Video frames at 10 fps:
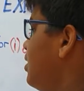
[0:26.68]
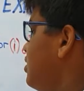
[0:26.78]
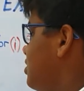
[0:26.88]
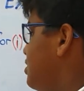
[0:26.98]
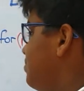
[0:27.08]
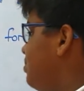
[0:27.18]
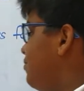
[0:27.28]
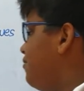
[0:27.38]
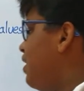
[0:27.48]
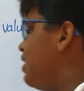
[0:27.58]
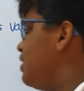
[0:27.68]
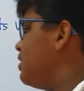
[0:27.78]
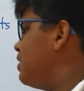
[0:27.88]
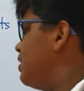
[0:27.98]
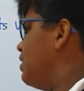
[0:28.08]
So simplify
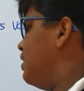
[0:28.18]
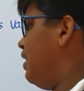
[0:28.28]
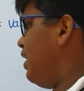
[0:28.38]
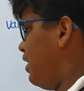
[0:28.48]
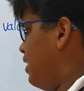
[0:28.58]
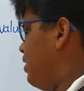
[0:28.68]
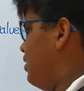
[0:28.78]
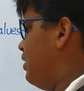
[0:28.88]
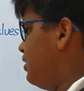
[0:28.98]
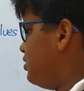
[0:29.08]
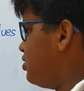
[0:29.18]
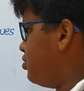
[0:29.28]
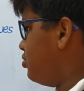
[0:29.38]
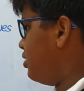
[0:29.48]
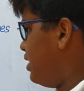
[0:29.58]
A
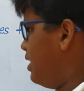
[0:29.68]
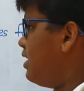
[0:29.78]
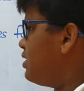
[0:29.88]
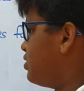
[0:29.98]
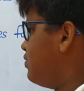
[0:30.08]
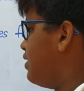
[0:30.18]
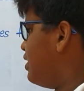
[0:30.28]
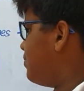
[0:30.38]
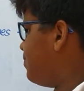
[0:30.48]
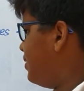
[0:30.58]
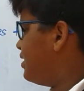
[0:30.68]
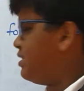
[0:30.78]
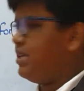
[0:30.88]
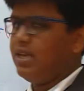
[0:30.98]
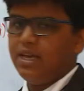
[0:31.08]
into a squared plus
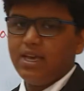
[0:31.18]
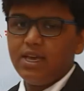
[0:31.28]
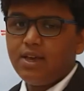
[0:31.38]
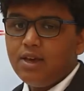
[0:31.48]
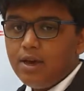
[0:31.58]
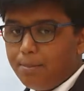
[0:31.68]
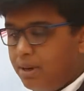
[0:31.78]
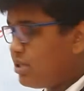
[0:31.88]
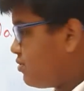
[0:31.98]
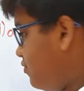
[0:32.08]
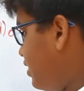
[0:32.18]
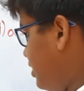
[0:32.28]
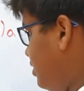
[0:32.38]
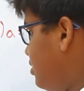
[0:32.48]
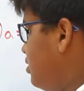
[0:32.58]
a plus
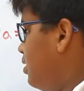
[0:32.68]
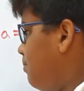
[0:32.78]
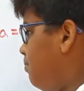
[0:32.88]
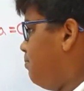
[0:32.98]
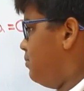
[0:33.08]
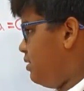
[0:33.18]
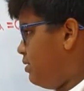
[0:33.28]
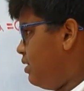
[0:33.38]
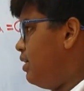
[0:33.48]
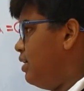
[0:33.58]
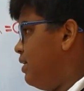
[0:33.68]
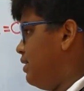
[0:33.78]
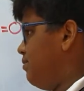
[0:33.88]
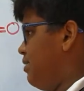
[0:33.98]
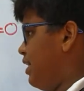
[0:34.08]
1
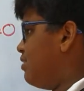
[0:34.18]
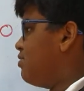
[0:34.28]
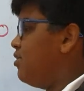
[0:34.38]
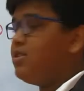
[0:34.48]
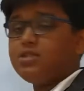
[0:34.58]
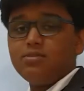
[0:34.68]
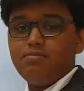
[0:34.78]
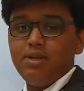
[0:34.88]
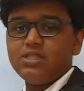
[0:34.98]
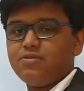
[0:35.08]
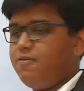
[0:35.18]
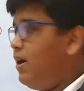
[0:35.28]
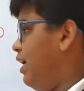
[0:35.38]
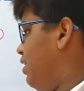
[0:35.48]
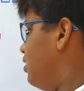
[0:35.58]
in bracket close plus
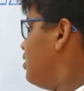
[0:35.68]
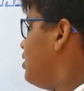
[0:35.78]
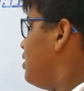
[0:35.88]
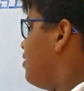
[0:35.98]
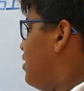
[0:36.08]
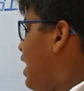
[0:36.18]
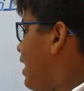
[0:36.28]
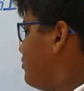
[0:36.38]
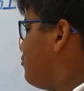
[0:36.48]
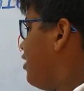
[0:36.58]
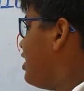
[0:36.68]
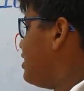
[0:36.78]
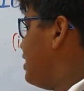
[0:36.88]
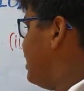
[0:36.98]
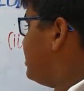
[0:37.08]
5 and find
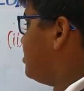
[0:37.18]
its